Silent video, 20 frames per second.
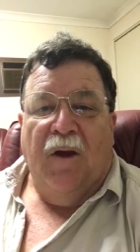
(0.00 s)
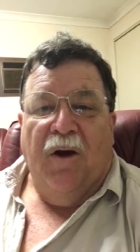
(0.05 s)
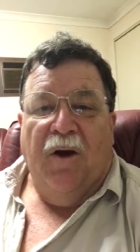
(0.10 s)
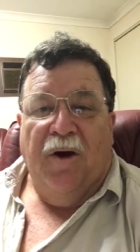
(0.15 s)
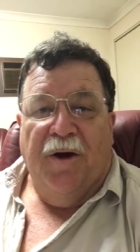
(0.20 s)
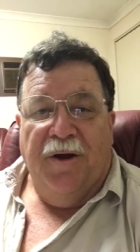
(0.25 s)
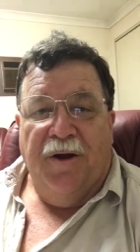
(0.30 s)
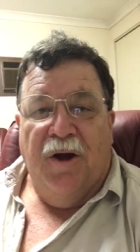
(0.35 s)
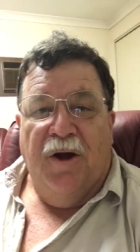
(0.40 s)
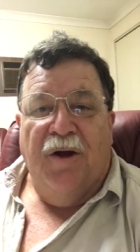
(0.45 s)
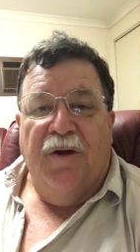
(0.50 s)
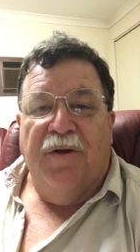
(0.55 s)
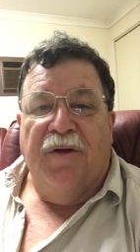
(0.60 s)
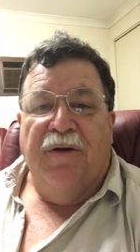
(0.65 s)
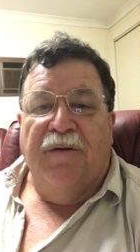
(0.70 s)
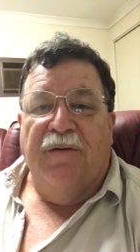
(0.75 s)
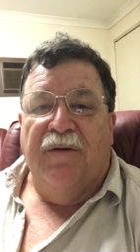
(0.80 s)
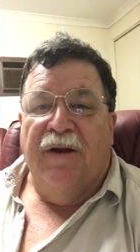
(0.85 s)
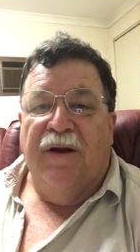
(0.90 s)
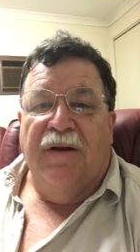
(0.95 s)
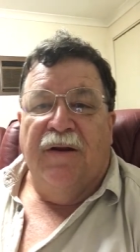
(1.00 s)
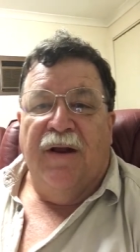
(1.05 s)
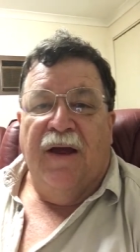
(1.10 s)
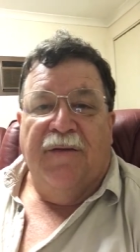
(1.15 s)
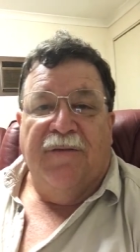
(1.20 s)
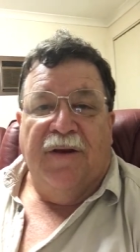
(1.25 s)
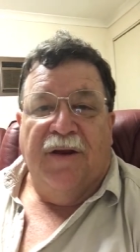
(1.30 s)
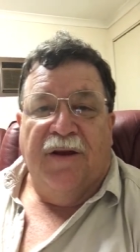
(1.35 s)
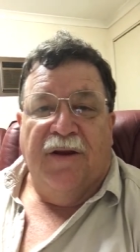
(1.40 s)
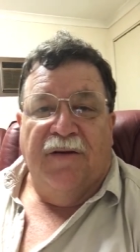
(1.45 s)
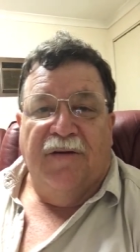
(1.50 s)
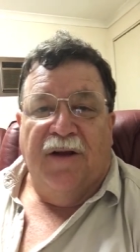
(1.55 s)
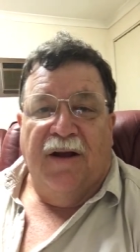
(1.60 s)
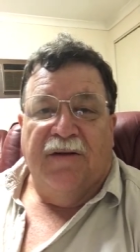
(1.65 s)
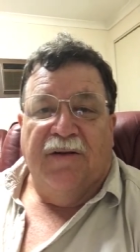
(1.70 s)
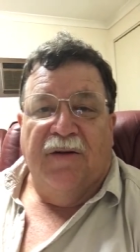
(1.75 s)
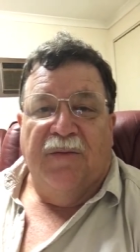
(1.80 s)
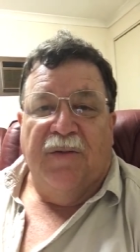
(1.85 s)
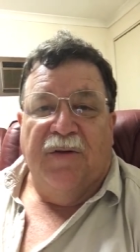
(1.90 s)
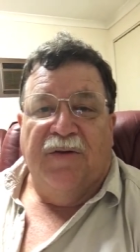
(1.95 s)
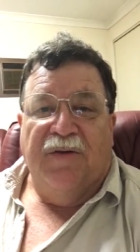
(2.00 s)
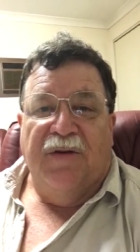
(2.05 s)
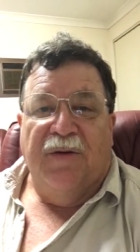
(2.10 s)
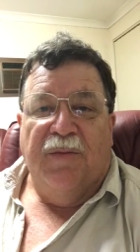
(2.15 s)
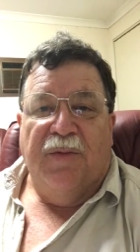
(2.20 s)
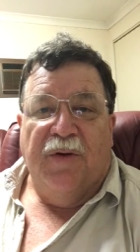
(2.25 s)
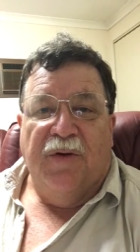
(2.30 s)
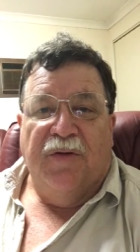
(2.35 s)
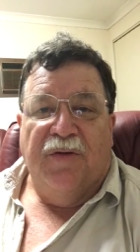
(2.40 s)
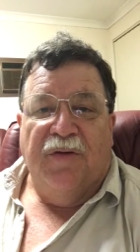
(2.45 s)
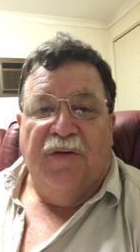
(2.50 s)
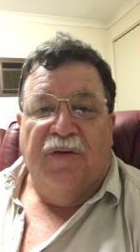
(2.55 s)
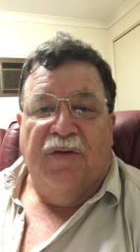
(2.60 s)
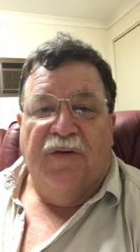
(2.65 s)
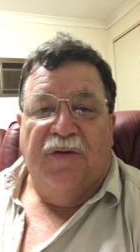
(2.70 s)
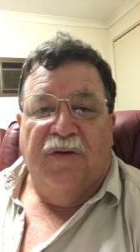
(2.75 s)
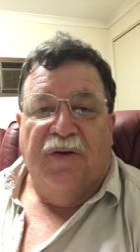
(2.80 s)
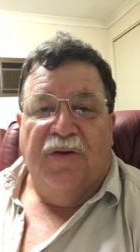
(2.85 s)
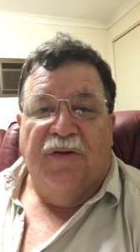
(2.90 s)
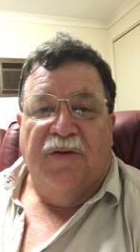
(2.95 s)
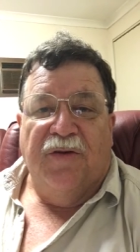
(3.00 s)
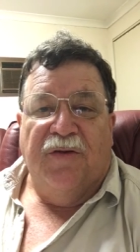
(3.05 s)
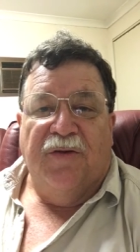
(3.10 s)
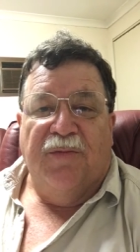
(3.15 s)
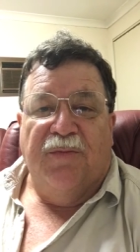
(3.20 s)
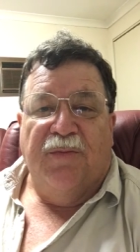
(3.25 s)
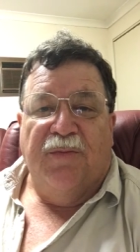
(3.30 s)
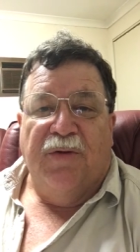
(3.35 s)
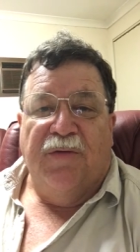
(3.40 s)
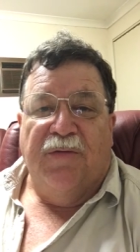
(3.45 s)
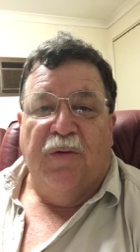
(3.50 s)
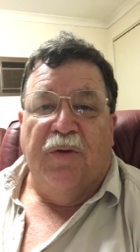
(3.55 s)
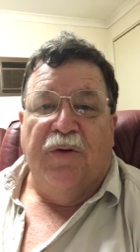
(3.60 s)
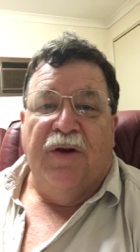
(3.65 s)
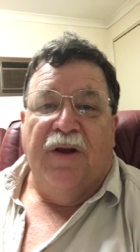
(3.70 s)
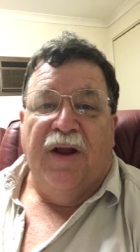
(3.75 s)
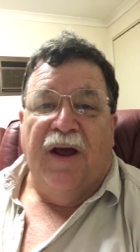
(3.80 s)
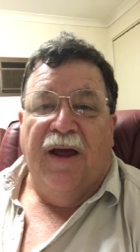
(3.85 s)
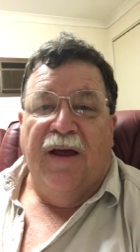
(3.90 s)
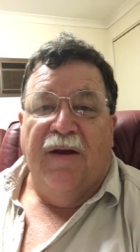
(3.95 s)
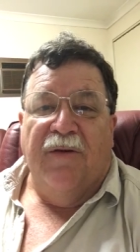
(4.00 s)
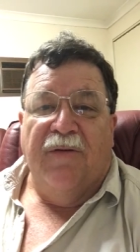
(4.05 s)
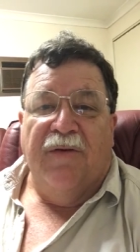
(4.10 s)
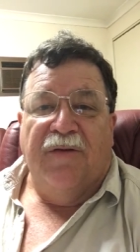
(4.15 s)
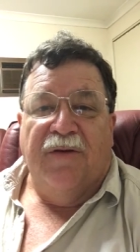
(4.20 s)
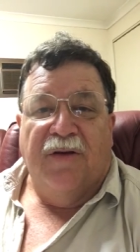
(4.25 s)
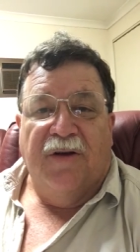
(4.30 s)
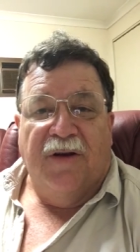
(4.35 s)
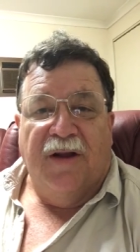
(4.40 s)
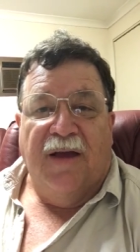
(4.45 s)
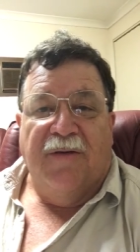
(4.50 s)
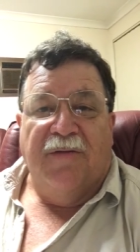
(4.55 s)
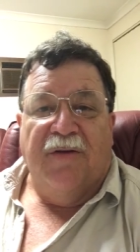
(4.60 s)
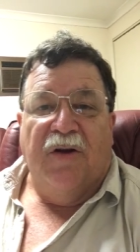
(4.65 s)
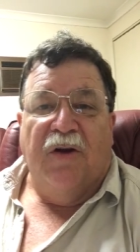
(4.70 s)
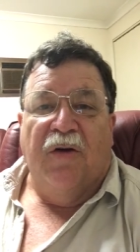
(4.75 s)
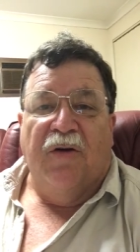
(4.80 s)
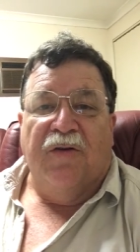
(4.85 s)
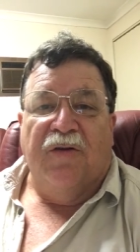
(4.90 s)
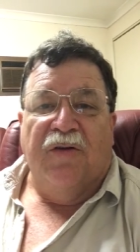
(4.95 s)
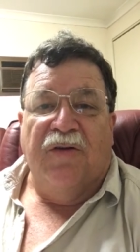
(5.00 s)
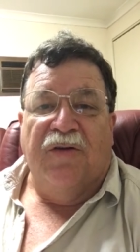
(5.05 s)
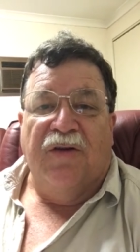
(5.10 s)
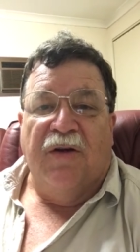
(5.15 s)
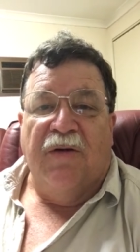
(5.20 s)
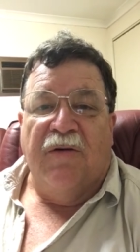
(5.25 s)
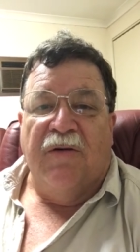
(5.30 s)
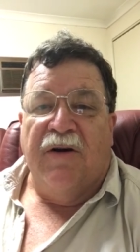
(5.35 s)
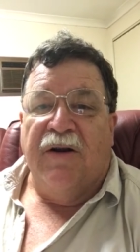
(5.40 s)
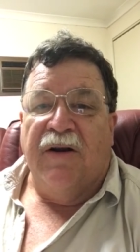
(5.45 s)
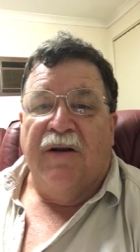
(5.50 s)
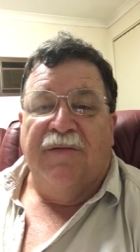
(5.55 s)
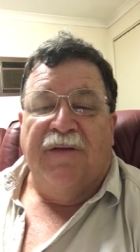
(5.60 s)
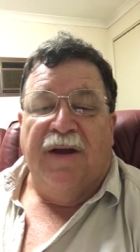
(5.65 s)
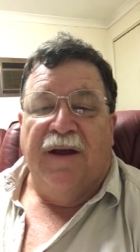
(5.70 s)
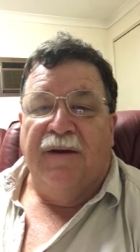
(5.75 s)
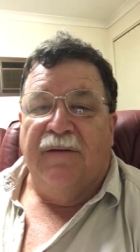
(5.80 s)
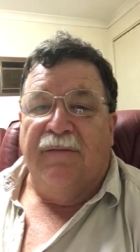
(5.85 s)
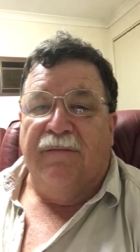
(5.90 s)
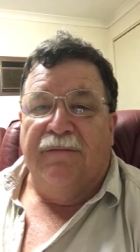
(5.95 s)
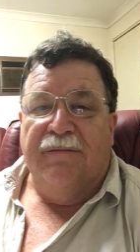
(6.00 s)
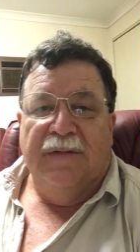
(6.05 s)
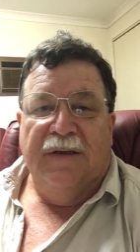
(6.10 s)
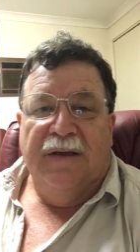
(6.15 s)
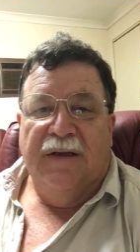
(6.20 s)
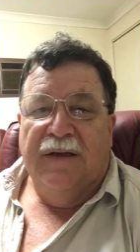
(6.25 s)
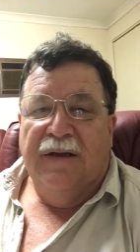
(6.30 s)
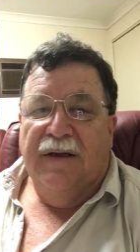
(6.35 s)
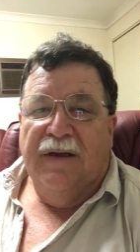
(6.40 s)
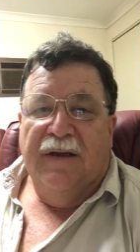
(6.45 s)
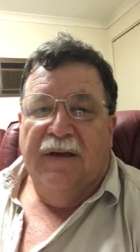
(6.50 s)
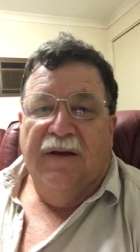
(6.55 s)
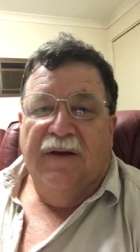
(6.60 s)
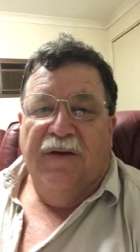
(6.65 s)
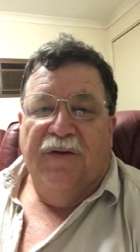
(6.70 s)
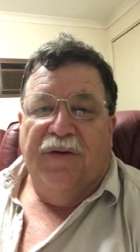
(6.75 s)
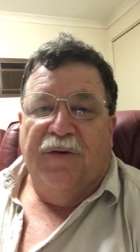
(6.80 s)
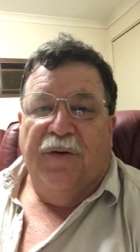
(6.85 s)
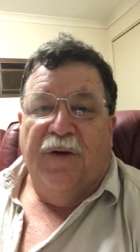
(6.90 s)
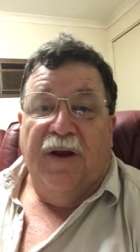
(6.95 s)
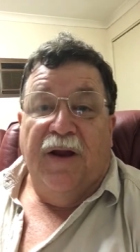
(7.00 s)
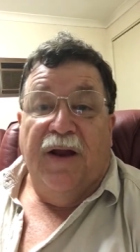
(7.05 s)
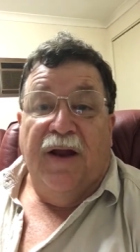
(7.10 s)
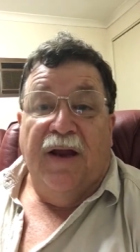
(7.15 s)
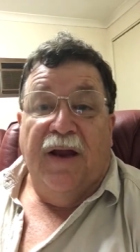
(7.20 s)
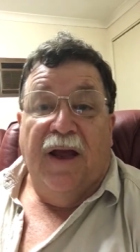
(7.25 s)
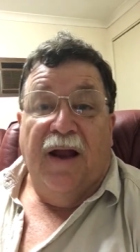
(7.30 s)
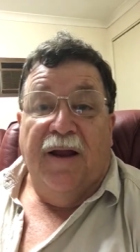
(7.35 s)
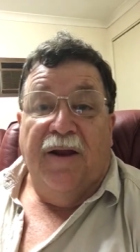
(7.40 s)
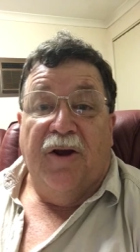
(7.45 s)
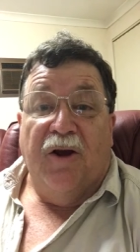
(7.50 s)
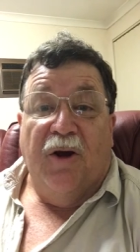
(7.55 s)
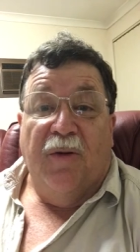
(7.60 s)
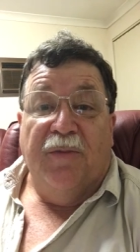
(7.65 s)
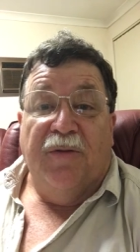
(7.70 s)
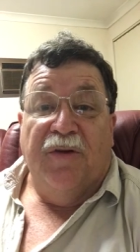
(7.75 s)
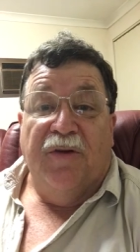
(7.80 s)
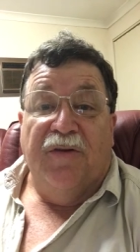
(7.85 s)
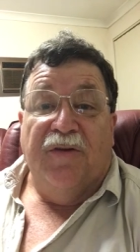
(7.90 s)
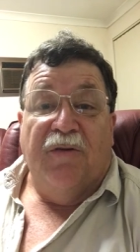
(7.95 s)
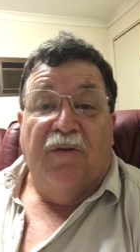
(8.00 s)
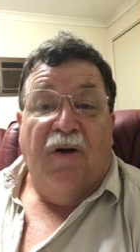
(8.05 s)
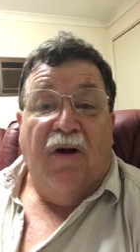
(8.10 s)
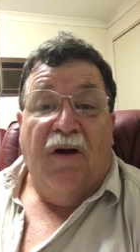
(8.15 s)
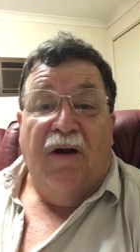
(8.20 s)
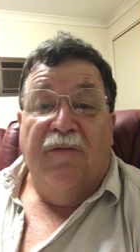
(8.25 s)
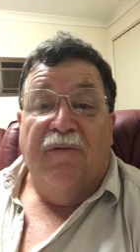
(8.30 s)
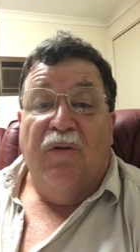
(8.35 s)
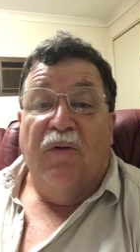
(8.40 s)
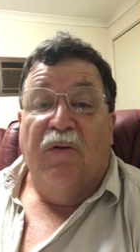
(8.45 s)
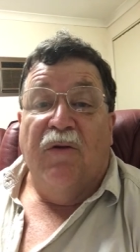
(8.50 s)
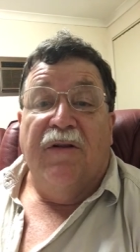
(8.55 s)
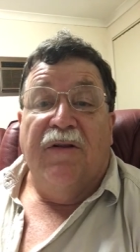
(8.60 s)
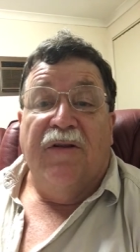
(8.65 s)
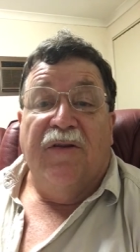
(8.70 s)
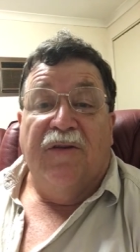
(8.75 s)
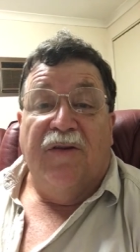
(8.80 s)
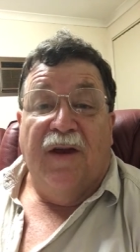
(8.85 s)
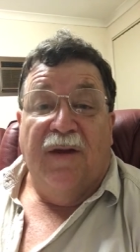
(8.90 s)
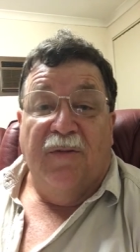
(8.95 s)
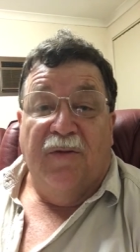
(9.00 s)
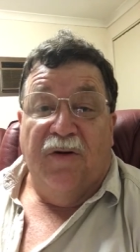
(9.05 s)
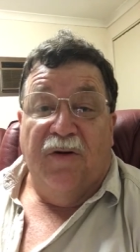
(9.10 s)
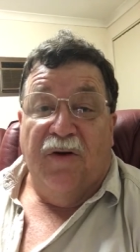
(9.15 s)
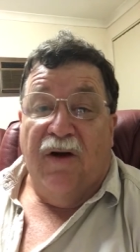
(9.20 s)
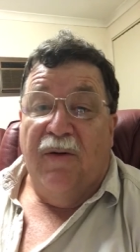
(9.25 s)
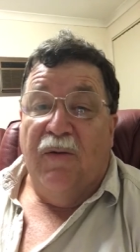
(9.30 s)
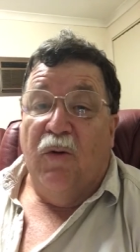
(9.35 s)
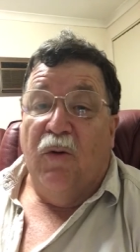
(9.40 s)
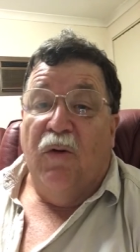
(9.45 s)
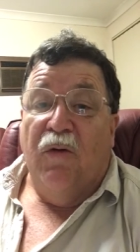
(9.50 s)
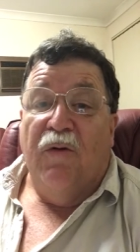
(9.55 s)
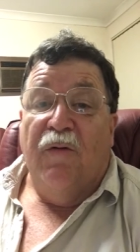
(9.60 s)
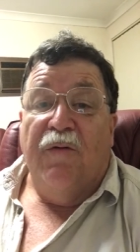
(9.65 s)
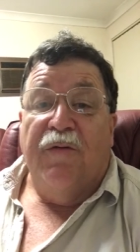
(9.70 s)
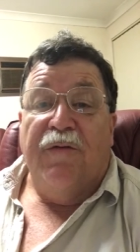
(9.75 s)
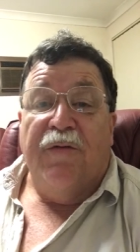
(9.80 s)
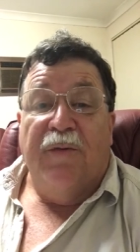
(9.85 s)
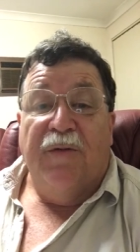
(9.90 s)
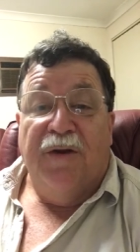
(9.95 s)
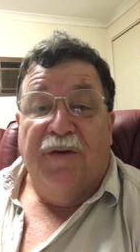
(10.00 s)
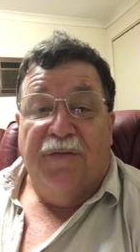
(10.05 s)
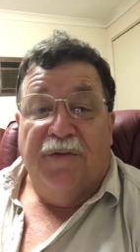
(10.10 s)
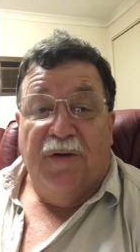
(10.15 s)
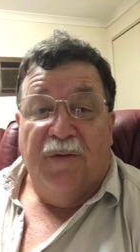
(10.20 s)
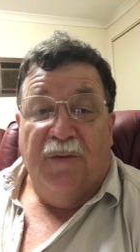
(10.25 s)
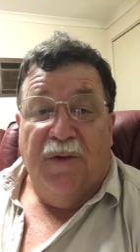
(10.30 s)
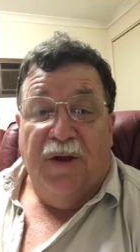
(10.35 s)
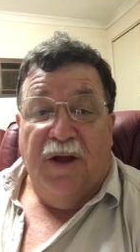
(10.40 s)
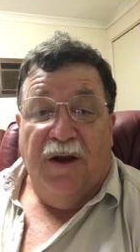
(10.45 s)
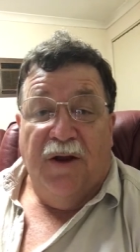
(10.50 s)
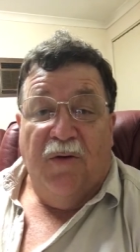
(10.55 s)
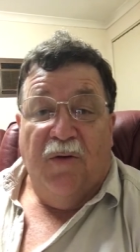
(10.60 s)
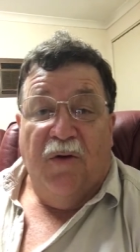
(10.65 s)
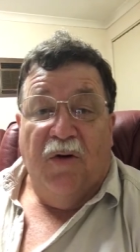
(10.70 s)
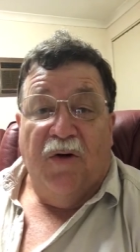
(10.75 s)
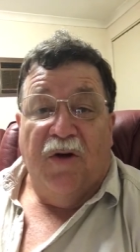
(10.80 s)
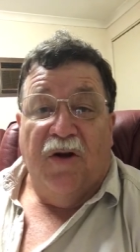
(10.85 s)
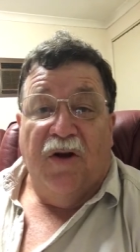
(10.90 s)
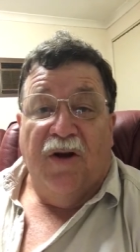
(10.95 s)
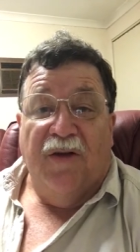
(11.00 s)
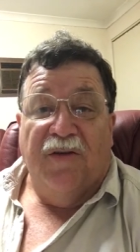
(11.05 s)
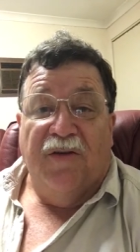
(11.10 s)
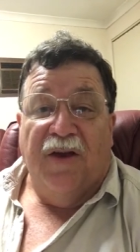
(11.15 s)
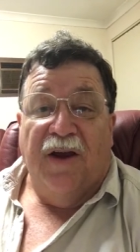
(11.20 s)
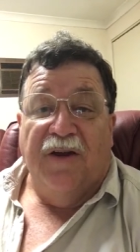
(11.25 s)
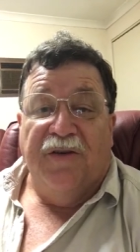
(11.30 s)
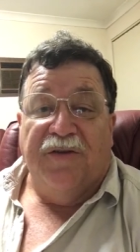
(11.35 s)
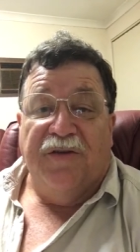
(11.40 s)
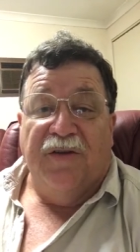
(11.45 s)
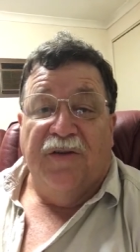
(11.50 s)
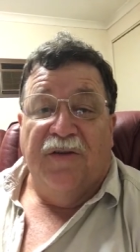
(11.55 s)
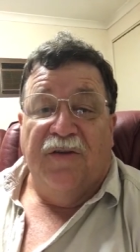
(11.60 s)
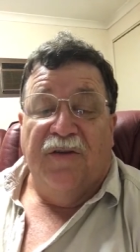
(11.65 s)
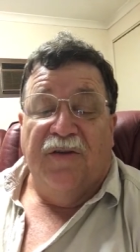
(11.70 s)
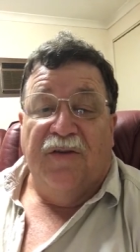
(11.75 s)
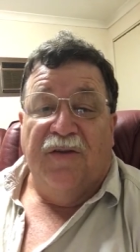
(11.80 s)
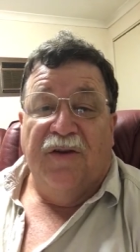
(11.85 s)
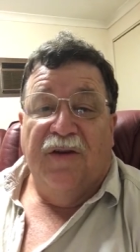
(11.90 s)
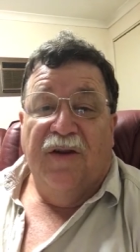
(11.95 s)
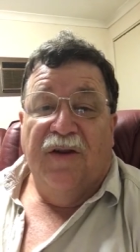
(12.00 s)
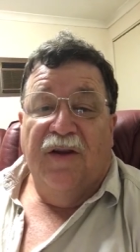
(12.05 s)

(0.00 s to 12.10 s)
I know that in having conducted missing persons searches before today with cadaver dogs and so on, I've had 3 helicopters arrive all at the same time, all from different media organisations,